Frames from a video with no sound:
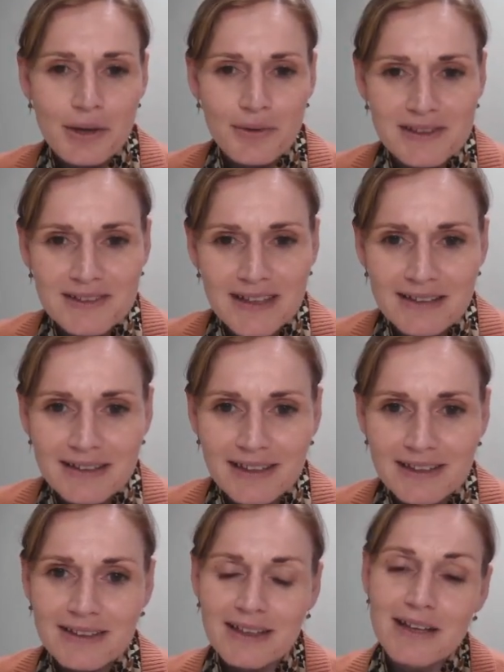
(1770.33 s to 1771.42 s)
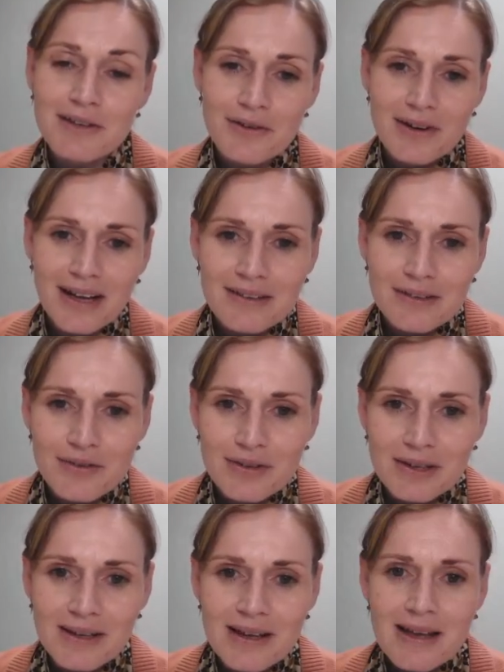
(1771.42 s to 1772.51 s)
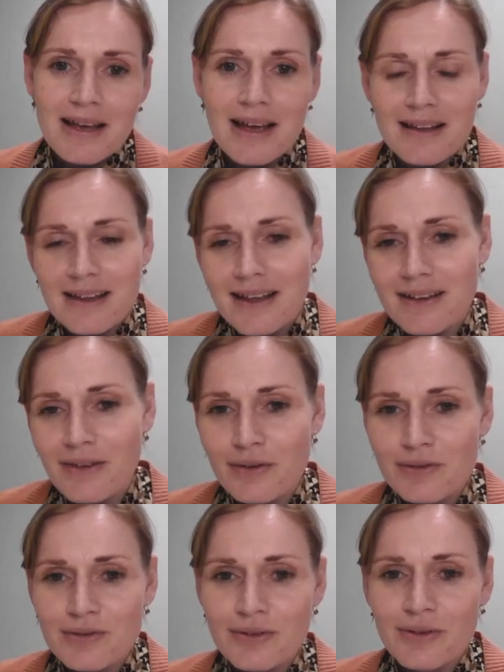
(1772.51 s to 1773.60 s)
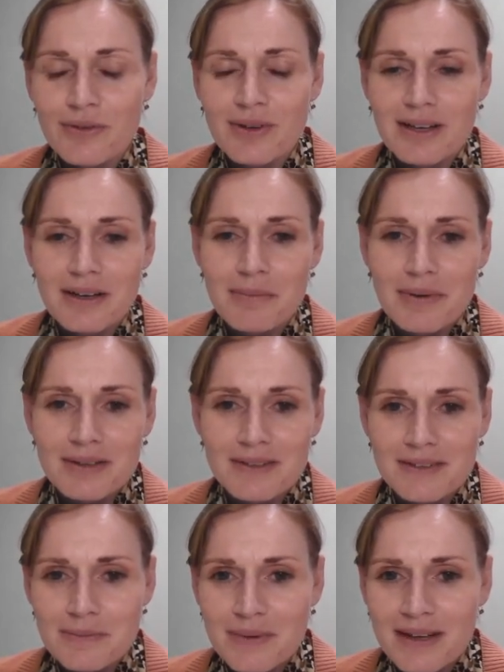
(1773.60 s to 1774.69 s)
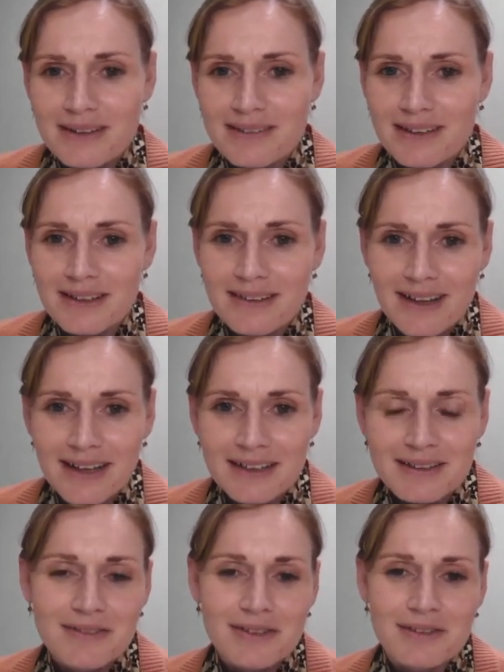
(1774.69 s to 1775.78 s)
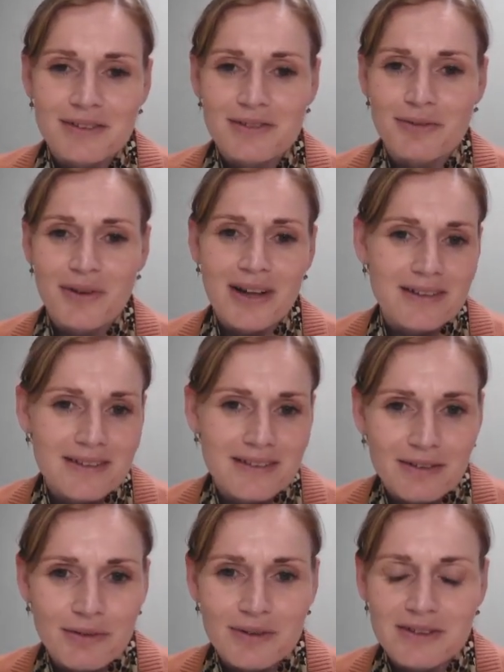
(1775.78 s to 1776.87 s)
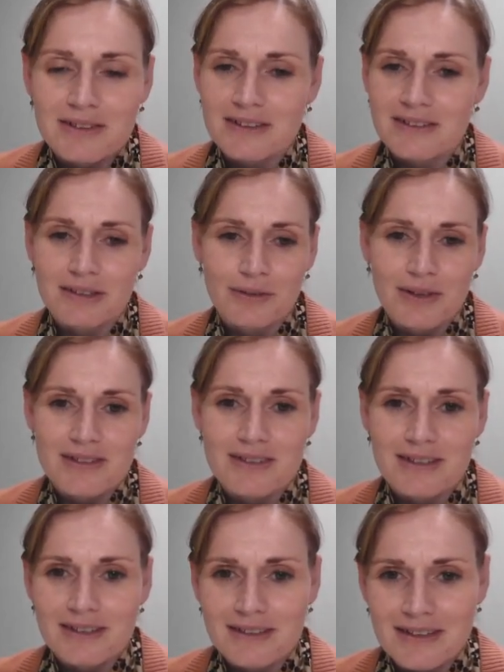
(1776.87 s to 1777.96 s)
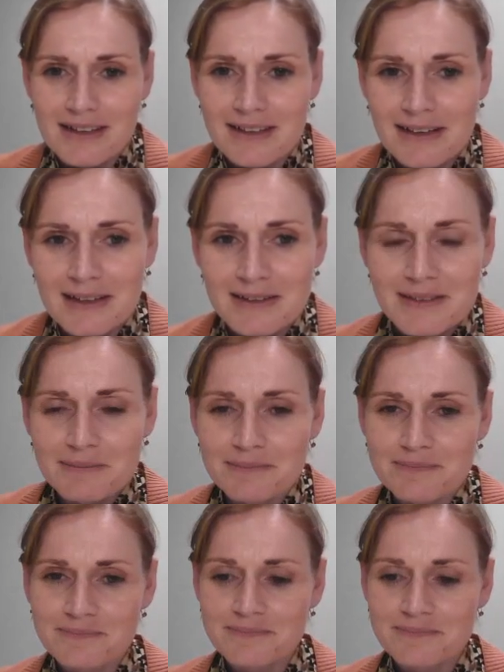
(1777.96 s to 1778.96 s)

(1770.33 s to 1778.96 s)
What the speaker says: You will study it in your country, and then also participate in activities to understand what's the situation in the Netherlands.